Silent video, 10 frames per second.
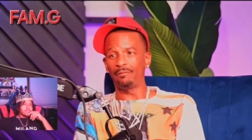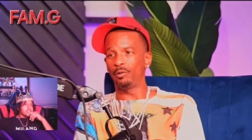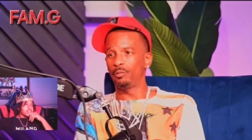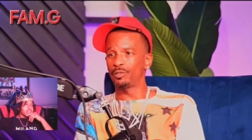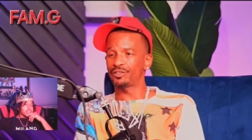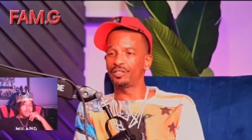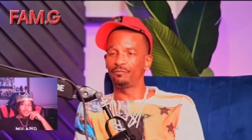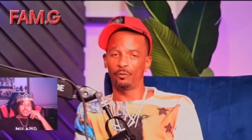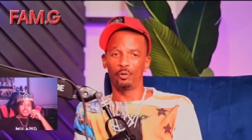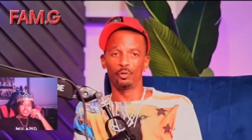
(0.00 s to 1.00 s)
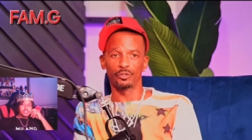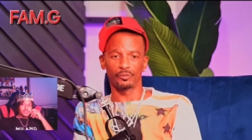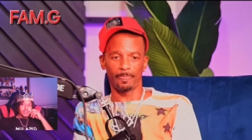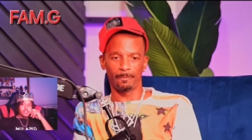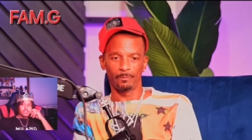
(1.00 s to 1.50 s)
Hey, I appreciate the
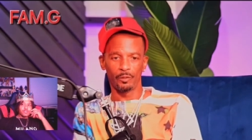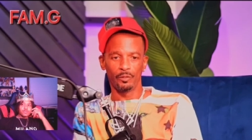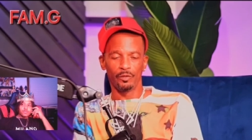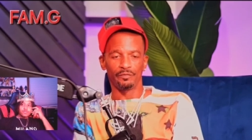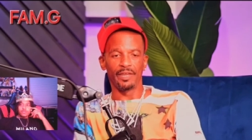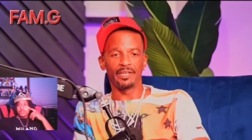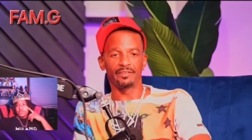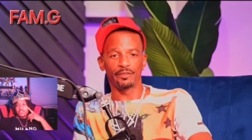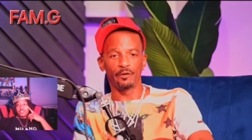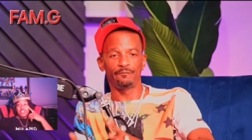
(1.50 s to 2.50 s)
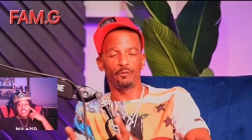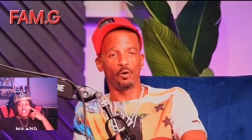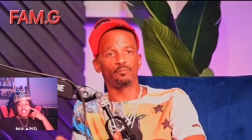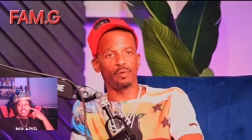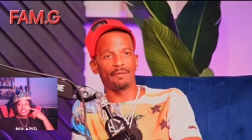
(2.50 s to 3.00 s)
follow. They're
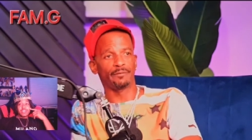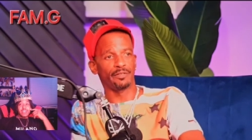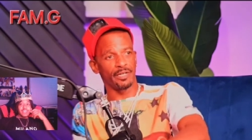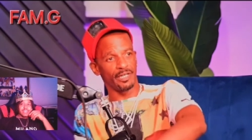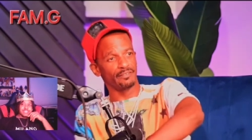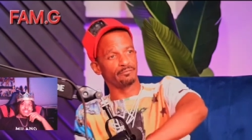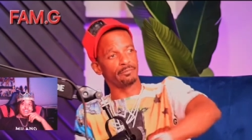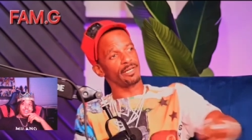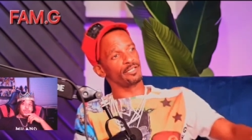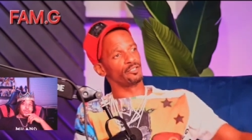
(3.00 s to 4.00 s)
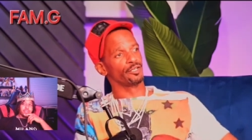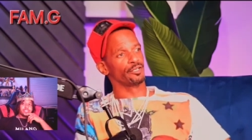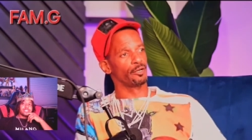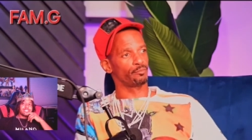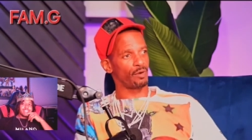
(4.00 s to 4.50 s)
for-profit that gives money
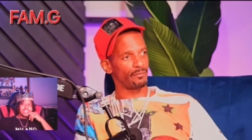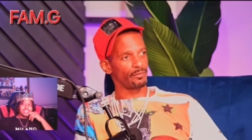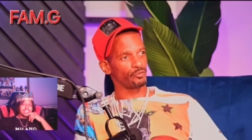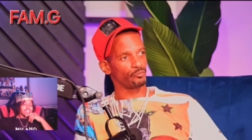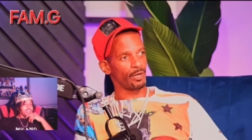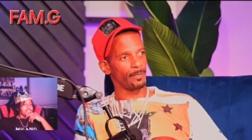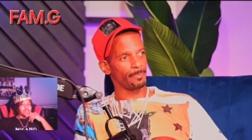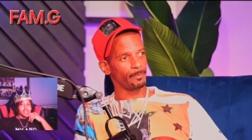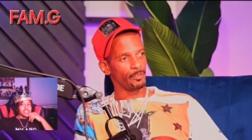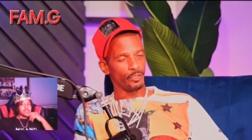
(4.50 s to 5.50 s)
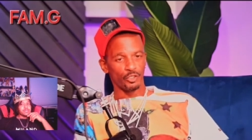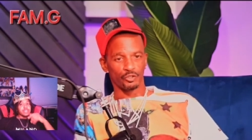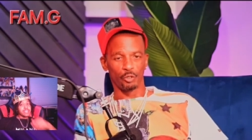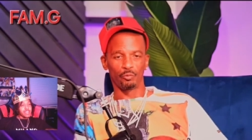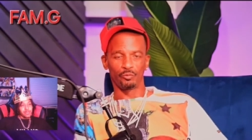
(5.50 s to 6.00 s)
to the non-profit. Yeah, right? You gotta say
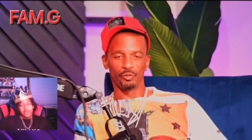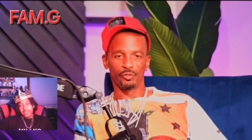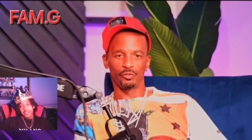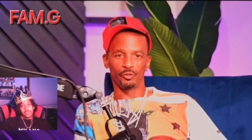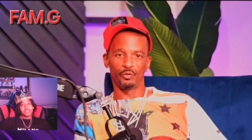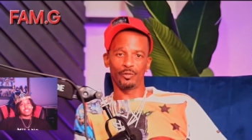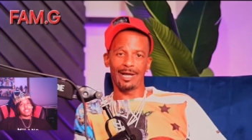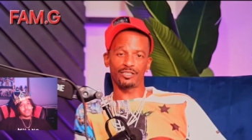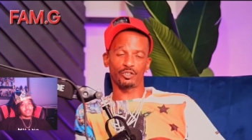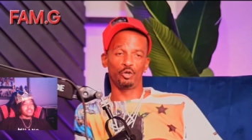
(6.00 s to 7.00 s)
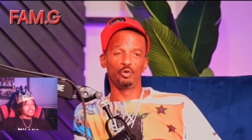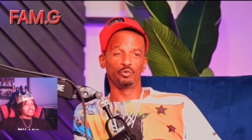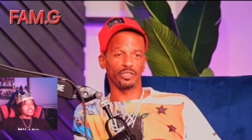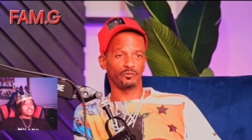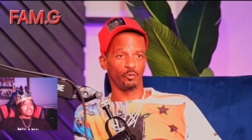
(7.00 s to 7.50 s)
that, so bro. You got schools